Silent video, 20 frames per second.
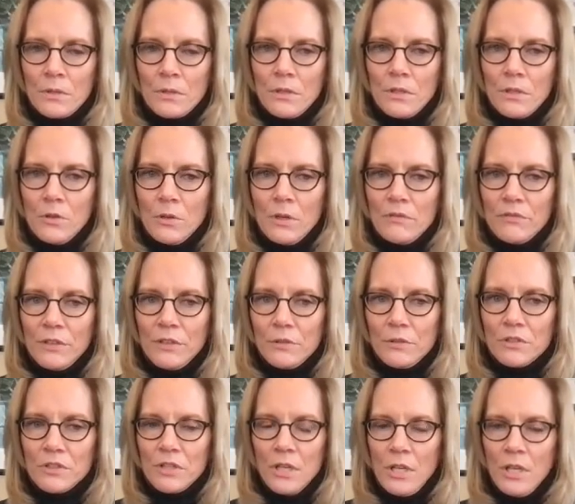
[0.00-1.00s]
if
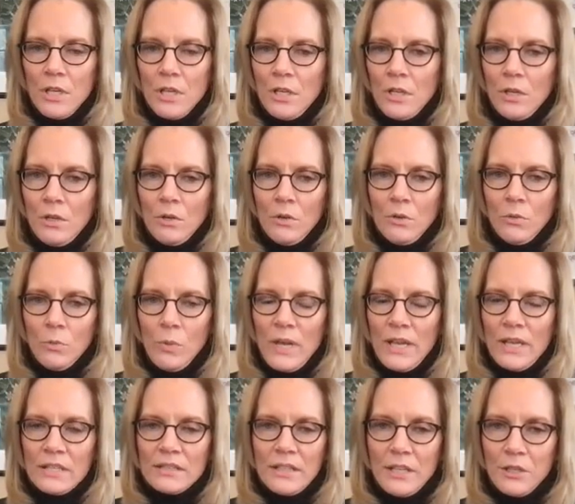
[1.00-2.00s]
there's
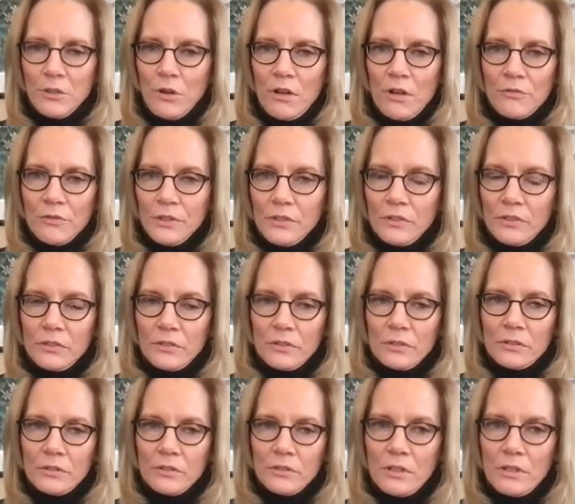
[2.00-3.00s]
ways that your
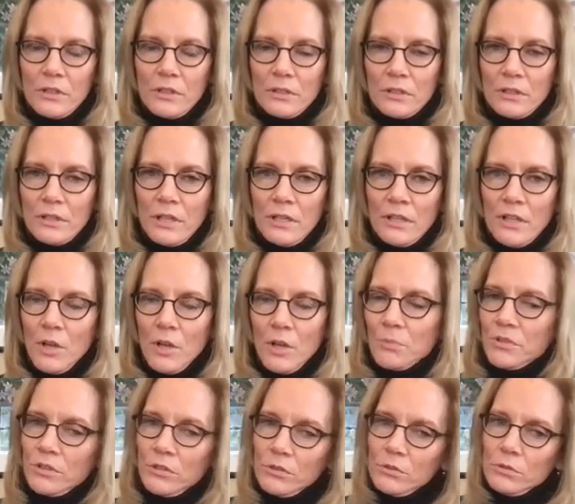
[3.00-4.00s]
office can help
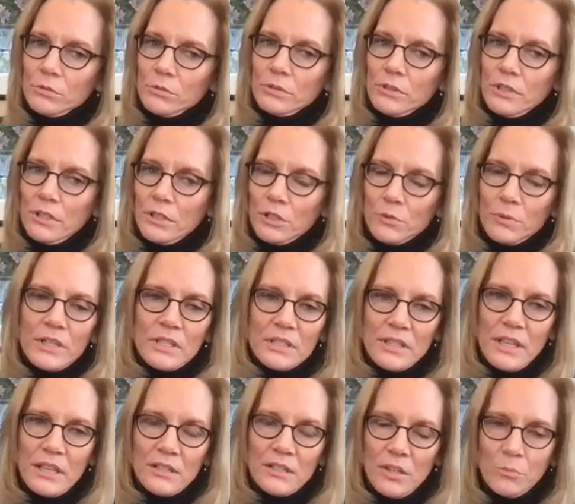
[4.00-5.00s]
to increase
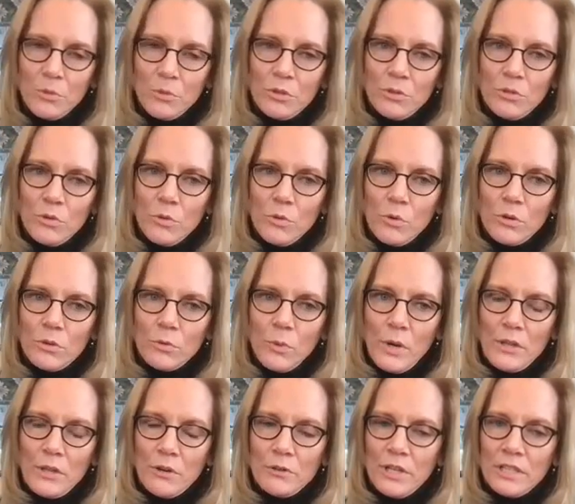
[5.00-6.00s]
that number, or
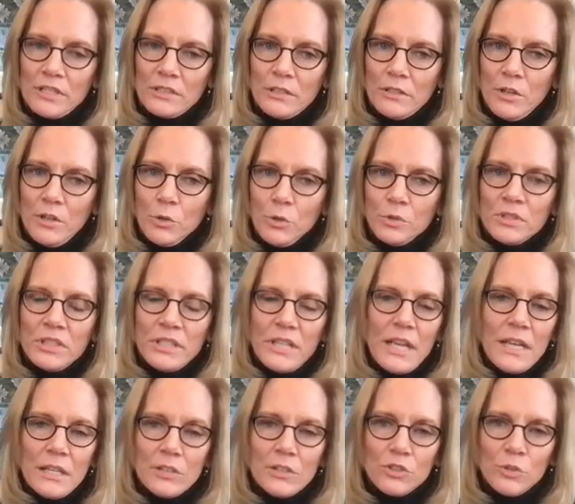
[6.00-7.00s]
whether that's an
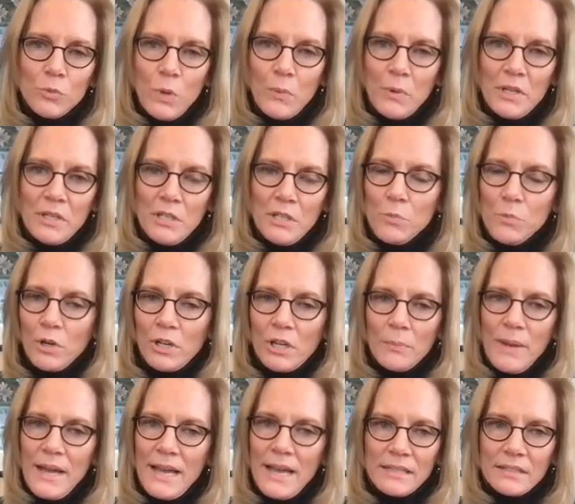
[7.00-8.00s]
OCA issue where we need more
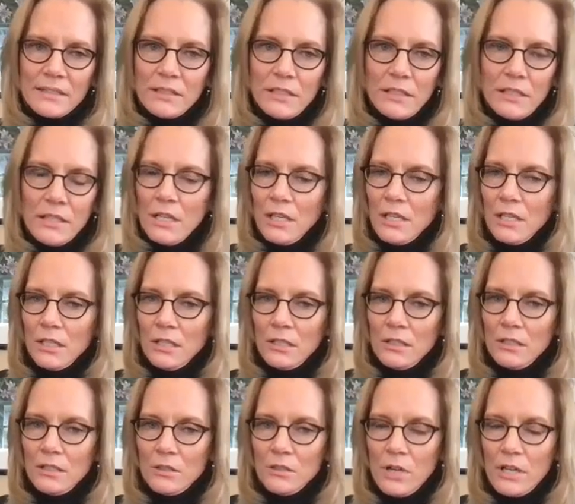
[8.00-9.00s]
capacity,
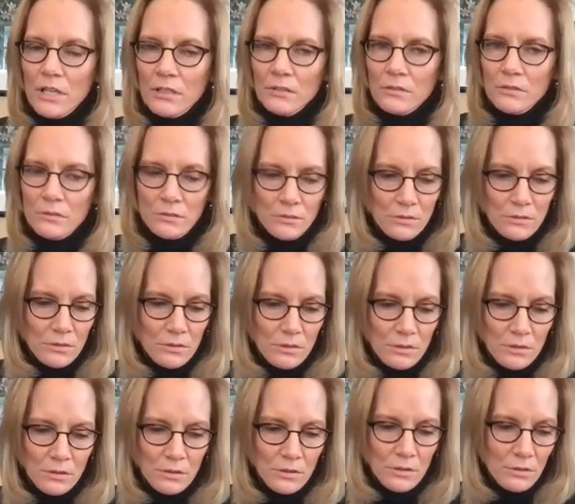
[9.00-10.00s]
I'd
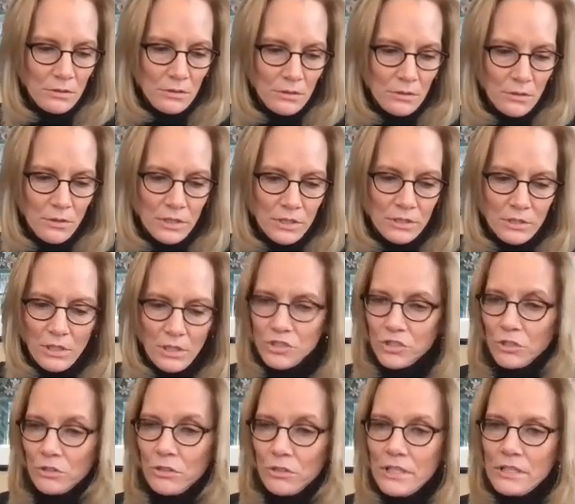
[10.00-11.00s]

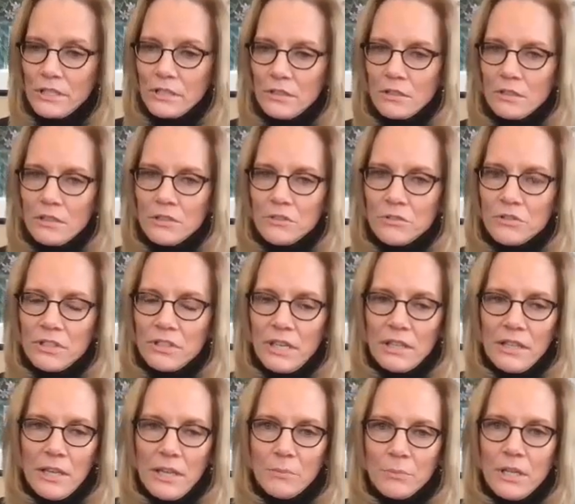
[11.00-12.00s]
sure like to
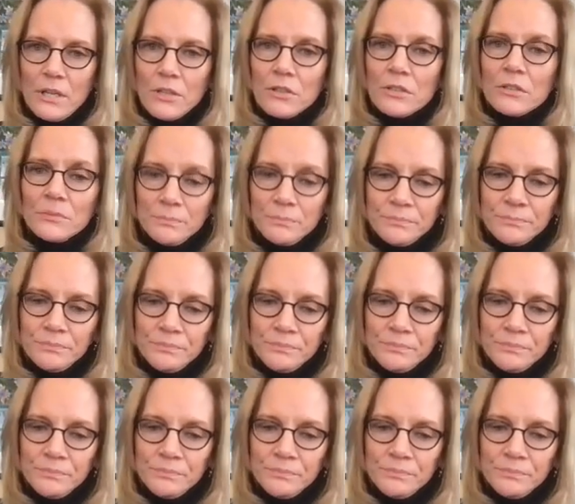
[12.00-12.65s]
understand that better.